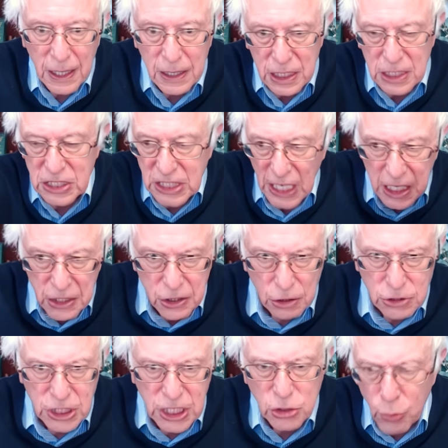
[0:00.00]
to say to
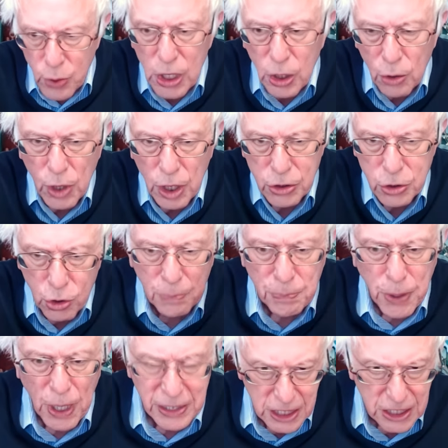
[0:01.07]
those kids, we don't want you to
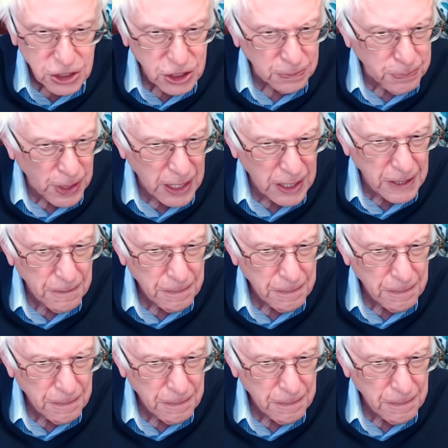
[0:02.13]
participate